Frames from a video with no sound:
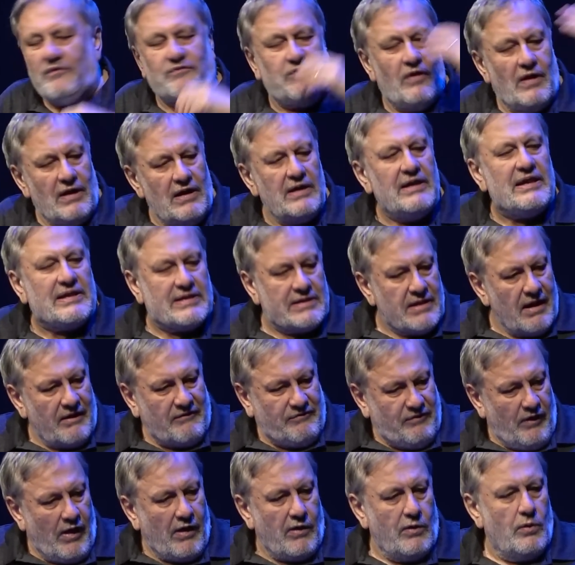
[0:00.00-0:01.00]
of List
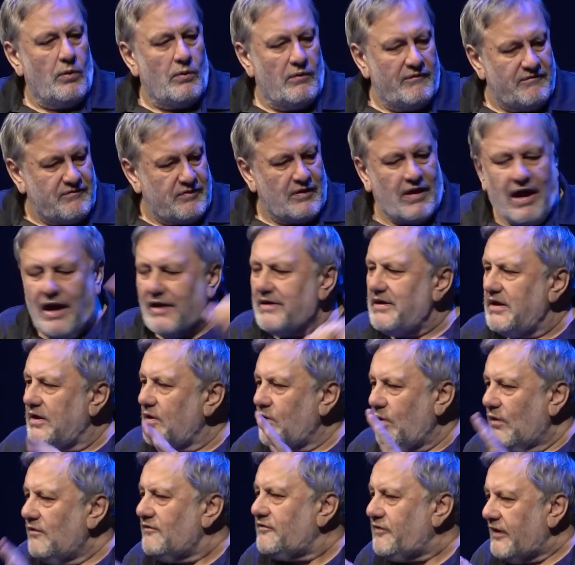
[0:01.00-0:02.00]
der Vernunft,
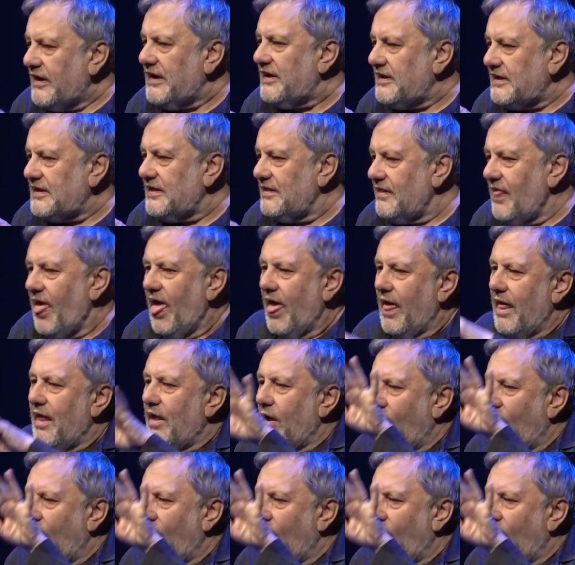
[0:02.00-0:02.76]
Cunning of Reason,